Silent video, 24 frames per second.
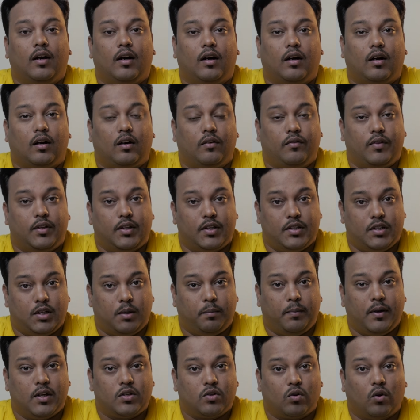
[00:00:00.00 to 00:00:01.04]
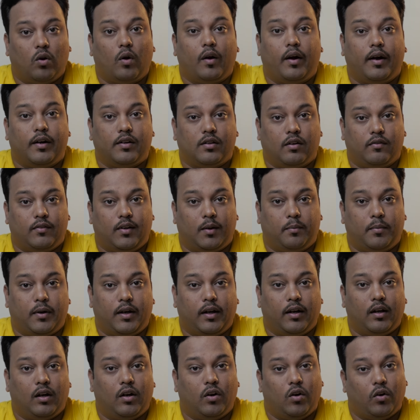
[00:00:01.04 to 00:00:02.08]
with the GPS coordinates of that
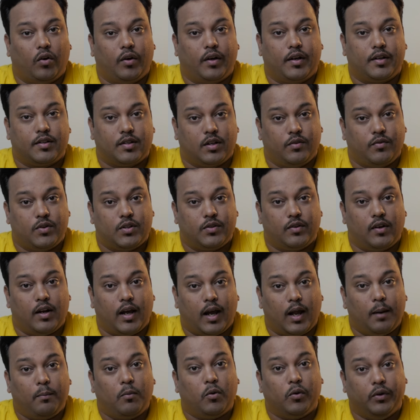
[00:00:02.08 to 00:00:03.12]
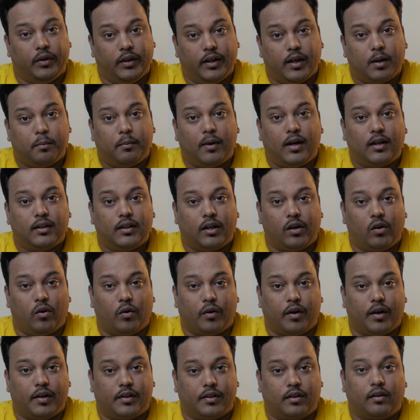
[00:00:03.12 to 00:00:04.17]
particular location, which will help you earmark that
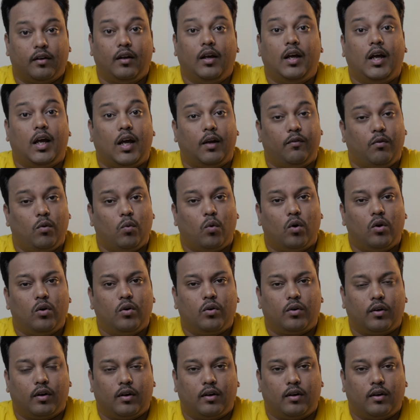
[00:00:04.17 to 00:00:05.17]
location if you want to